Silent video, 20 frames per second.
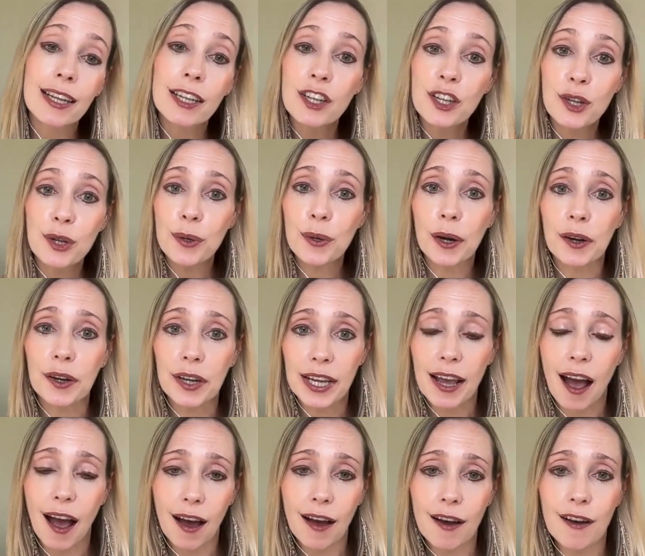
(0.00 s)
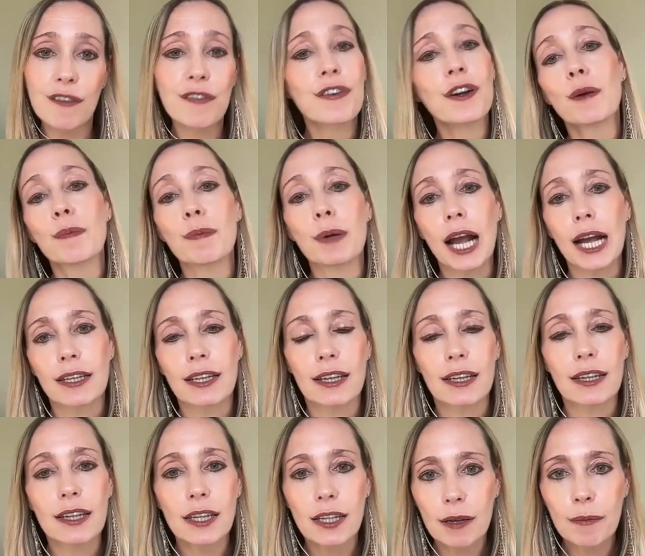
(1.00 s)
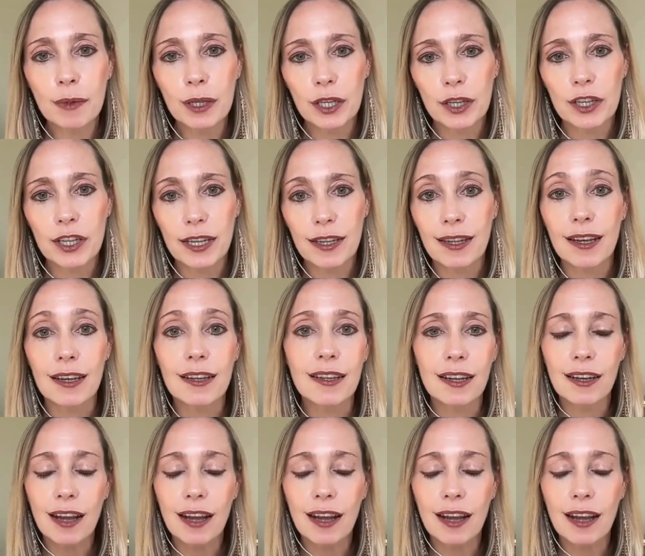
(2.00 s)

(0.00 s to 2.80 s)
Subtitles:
And do you already have a practice similar to this?